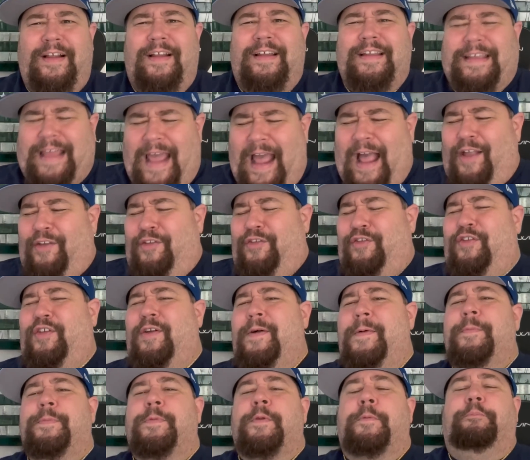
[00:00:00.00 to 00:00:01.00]
Yes,
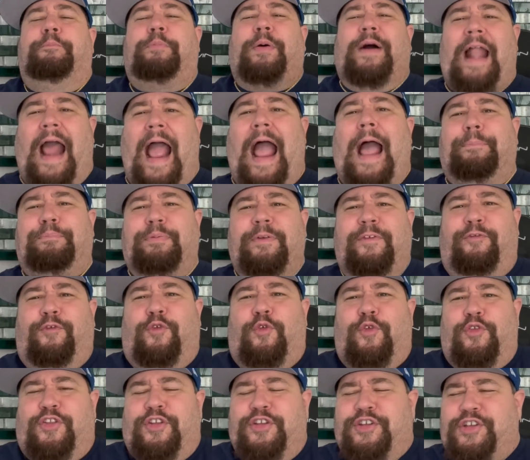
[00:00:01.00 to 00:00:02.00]
but happy
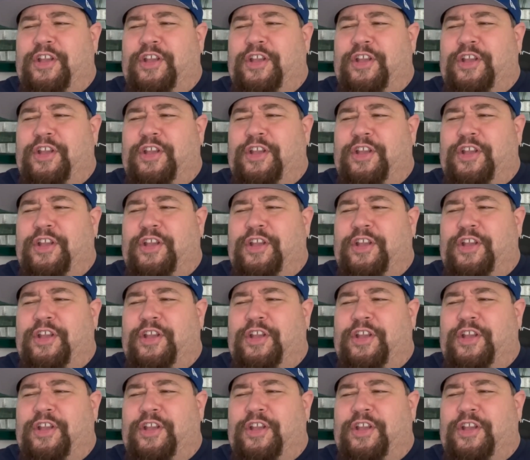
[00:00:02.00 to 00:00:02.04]
4th of